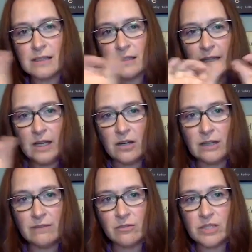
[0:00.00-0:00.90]
that carry
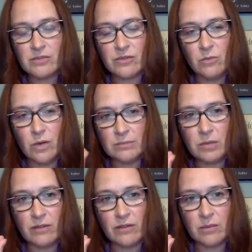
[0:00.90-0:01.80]
information from one
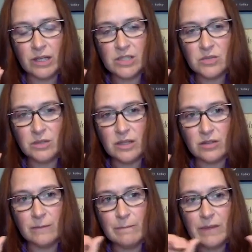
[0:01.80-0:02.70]
part of our brain to
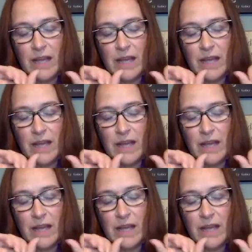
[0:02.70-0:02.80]
another